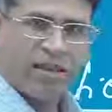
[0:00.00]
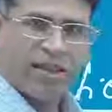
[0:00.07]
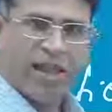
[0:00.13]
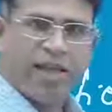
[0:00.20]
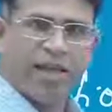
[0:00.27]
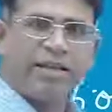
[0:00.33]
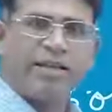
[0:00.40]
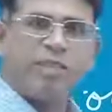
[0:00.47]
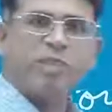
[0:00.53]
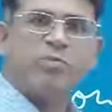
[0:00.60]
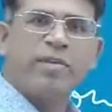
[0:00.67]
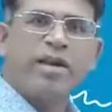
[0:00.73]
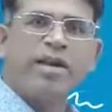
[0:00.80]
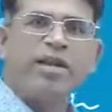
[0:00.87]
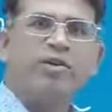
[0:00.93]

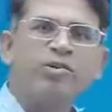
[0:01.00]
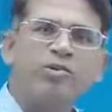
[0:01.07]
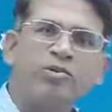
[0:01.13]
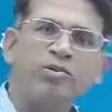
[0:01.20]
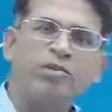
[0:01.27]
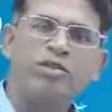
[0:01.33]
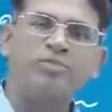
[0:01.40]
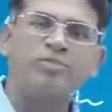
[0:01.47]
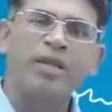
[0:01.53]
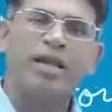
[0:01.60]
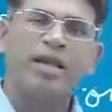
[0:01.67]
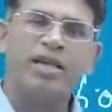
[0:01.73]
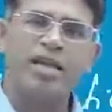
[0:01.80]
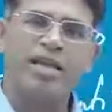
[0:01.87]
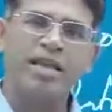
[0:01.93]
Enrichment includes
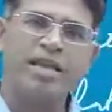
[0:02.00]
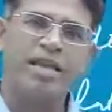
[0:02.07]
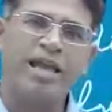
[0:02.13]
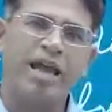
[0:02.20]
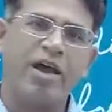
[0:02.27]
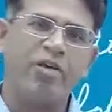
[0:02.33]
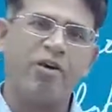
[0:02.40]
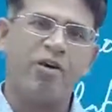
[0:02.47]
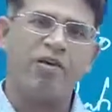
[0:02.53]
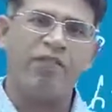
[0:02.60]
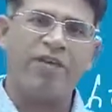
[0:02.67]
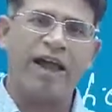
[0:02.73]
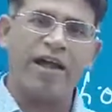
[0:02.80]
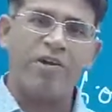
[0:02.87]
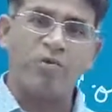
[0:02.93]
taking care of
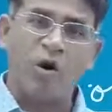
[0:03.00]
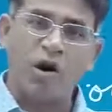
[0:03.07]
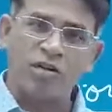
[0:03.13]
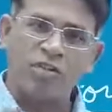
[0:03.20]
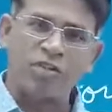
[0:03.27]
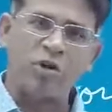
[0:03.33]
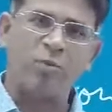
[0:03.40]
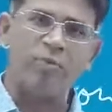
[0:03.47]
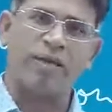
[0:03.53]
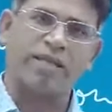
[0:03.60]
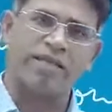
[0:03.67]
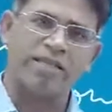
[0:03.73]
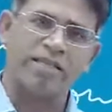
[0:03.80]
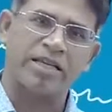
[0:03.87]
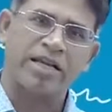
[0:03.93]
advanced
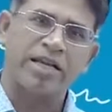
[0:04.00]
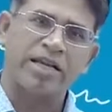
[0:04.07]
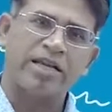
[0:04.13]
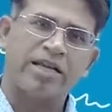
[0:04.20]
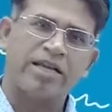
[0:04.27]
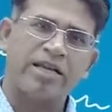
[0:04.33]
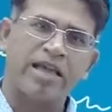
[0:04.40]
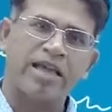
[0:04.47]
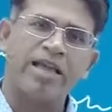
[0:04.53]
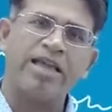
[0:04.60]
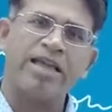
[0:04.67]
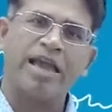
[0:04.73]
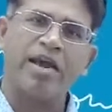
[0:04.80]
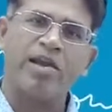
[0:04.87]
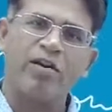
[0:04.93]
topics, taking
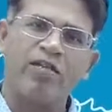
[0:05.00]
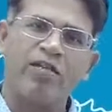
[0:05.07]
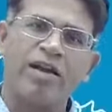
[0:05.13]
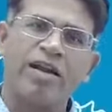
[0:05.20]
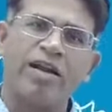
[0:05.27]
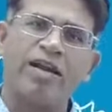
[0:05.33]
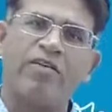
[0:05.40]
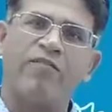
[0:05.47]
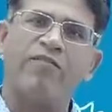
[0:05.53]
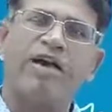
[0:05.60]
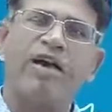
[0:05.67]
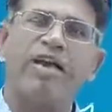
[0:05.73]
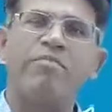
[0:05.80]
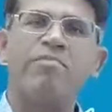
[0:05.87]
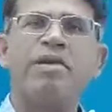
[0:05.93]
care of current
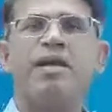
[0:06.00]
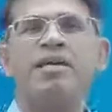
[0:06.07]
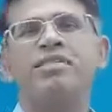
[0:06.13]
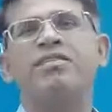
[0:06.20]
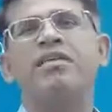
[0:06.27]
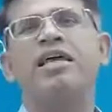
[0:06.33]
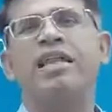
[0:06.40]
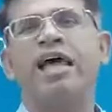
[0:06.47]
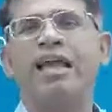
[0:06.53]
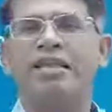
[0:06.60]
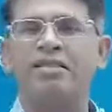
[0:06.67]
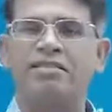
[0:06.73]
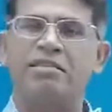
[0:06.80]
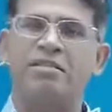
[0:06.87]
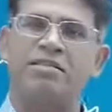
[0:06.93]
affair based
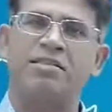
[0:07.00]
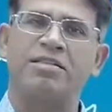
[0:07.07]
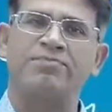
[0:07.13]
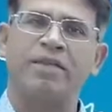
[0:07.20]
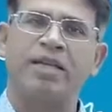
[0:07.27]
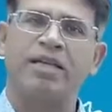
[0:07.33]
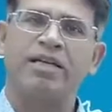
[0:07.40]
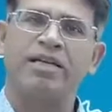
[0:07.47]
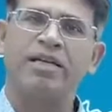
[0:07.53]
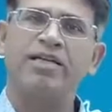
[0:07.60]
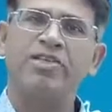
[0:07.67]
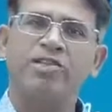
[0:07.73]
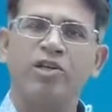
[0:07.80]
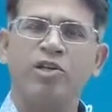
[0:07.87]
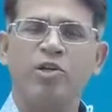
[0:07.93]
analysis,
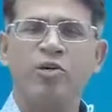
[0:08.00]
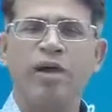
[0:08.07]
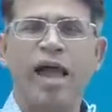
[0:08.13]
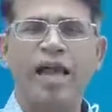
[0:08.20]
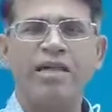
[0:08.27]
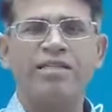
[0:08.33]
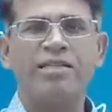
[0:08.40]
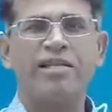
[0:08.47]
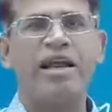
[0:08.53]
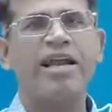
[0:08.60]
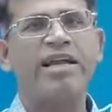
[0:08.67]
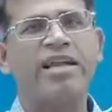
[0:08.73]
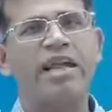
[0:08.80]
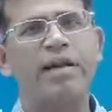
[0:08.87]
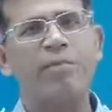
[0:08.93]
teaching you answer
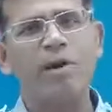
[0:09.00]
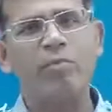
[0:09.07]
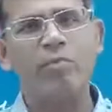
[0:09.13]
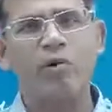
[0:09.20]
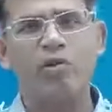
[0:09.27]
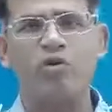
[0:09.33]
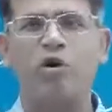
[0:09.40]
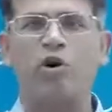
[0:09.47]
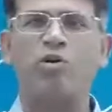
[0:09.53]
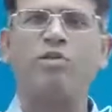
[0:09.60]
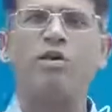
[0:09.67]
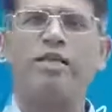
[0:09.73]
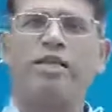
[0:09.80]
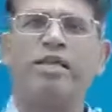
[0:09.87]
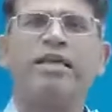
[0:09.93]
writing a bit more
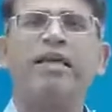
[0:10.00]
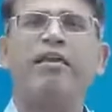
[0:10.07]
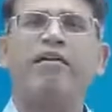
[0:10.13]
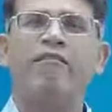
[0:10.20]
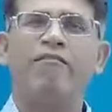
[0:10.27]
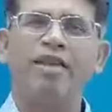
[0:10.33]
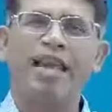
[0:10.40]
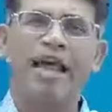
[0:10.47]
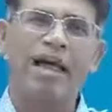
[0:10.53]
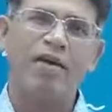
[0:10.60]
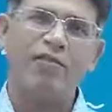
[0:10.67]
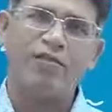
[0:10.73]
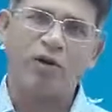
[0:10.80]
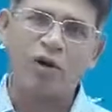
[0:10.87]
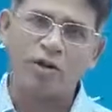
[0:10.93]
thoroughly. We'll
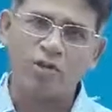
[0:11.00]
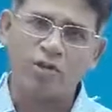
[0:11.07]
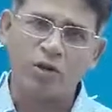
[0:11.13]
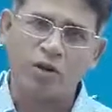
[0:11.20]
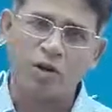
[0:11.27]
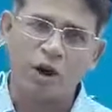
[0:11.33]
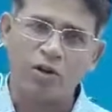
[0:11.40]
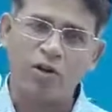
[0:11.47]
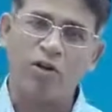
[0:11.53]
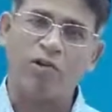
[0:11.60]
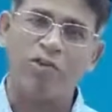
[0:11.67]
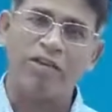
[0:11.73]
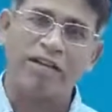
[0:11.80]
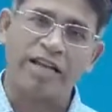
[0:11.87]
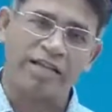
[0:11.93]
have also lot
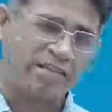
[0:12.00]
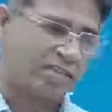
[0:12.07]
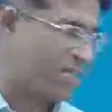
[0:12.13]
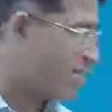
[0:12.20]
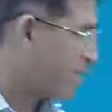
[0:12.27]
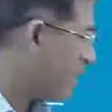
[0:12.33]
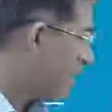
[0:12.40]
of tests.